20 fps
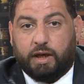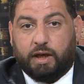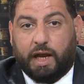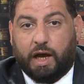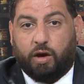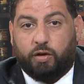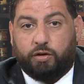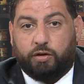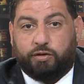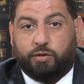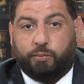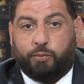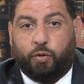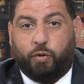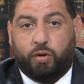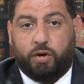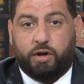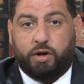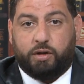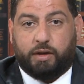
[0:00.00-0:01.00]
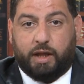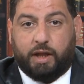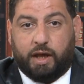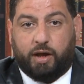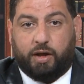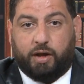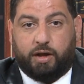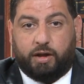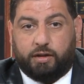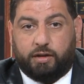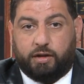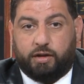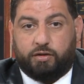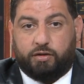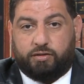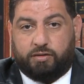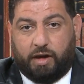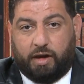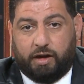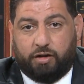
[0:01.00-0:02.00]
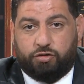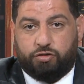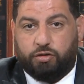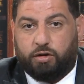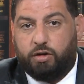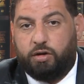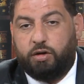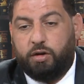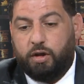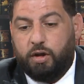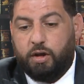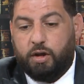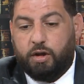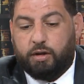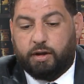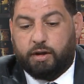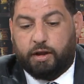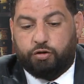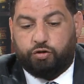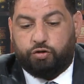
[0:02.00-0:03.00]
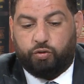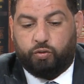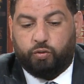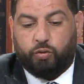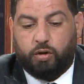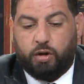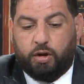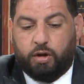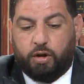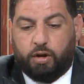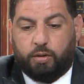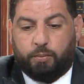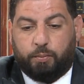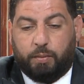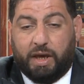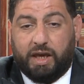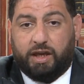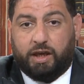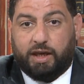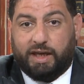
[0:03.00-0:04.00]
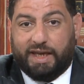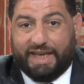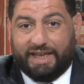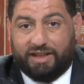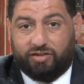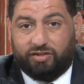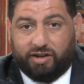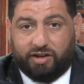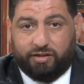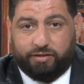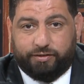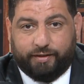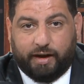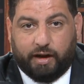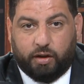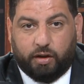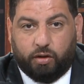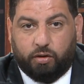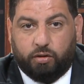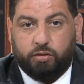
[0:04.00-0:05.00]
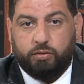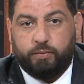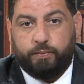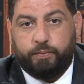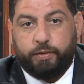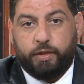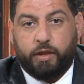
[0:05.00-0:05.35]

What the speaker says: Now, it's important that in this section that you make it easy to follow.